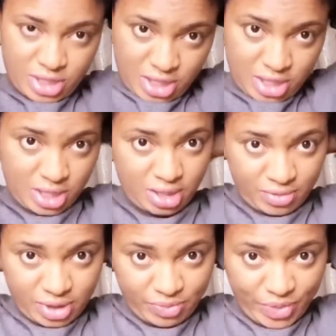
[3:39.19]
and
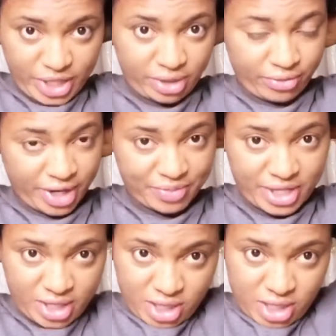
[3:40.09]
I'm gonna pack it right
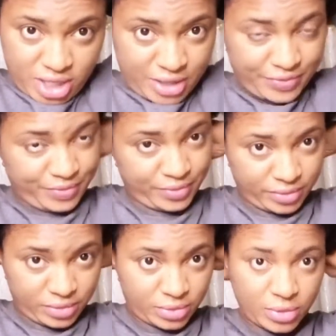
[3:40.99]
behind.
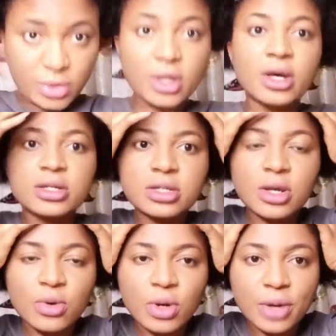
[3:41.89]

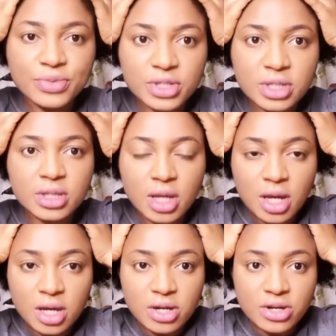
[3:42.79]
So I'm just
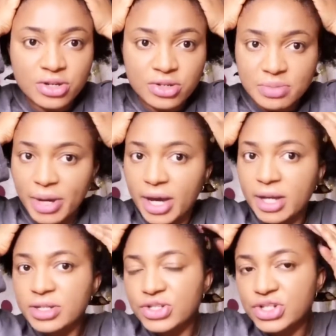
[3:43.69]
gonna use my
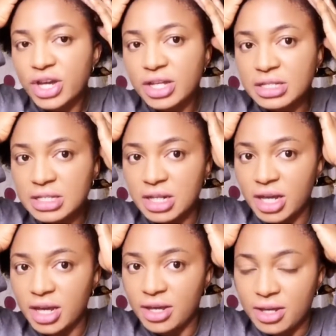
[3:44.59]
hand
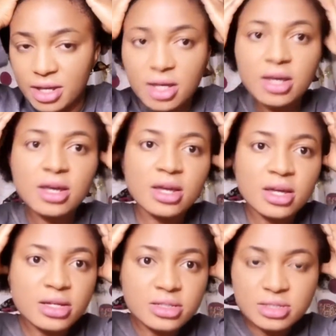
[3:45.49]
gently,
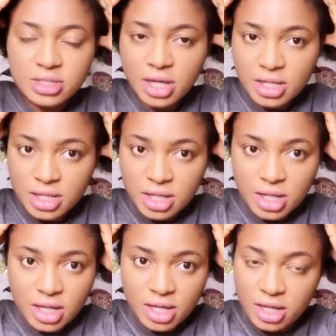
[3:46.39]

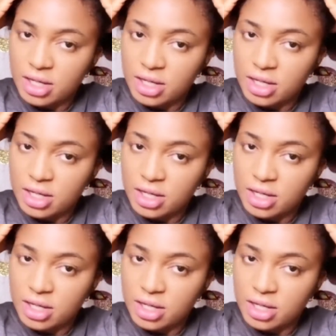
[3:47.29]
gently.